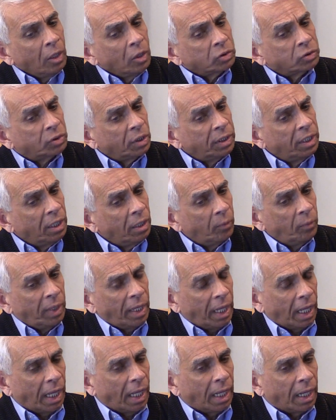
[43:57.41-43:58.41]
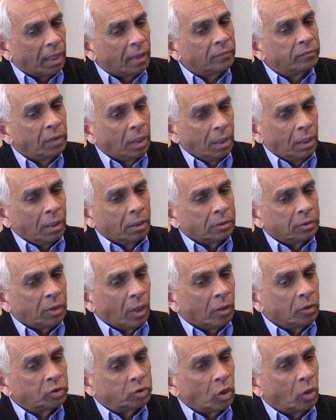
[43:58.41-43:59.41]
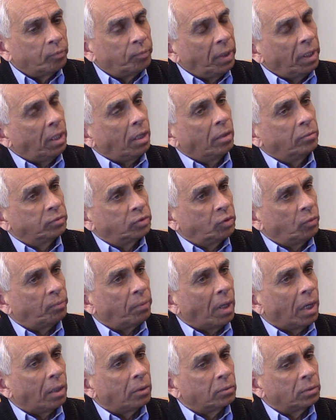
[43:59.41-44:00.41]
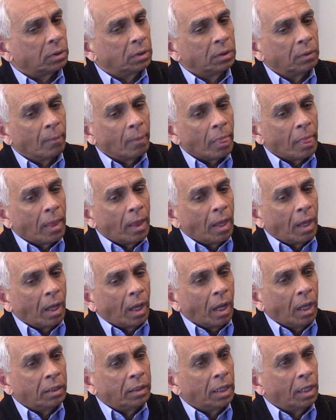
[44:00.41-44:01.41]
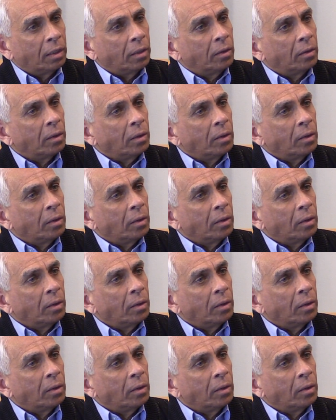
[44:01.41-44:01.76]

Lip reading: So here we have Deng Xiaoping comes to power, and then